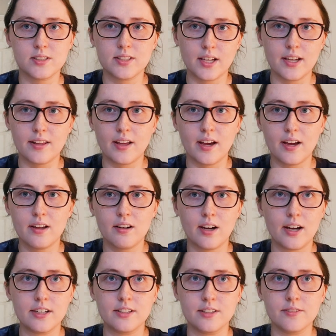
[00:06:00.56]
to say that
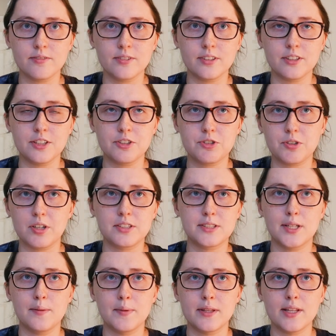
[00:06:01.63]
I didn't really
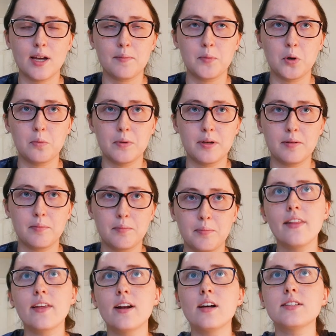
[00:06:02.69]
trust him in that moment.
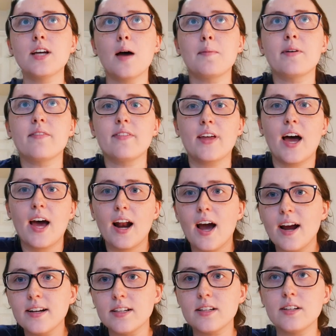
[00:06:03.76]
And then on top of that,
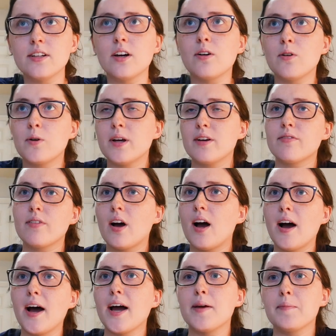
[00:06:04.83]
I didn't know if
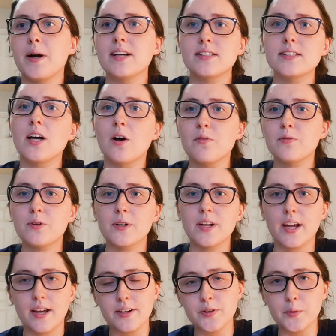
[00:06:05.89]
I myself could
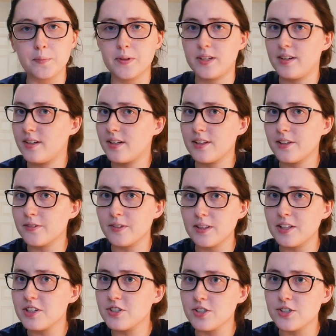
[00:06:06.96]
handle being in the
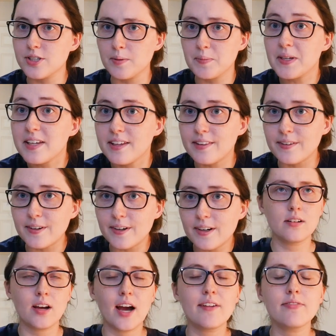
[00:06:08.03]
relationship
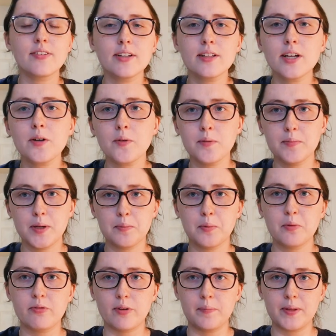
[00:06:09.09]
either. I feel like when
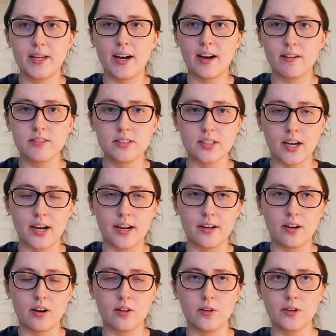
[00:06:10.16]
people from the
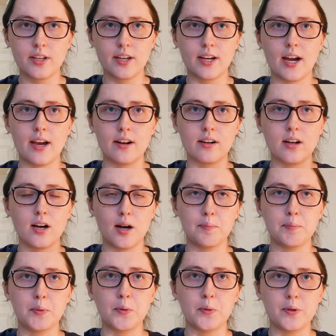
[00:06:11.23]
outside are looking at a
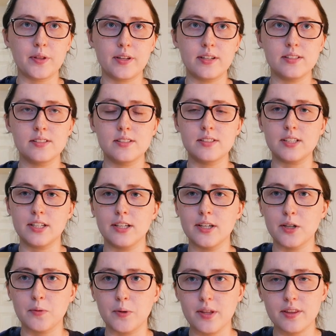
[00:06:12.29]
couple that is
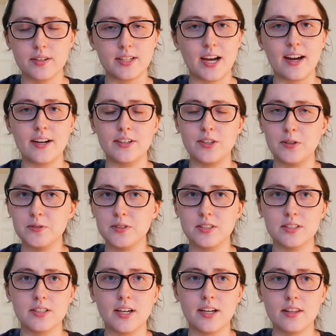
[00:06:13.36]
dealing with a
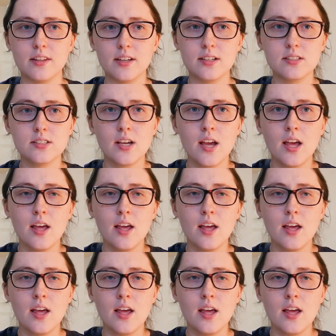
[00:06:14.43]
diagnosis like this,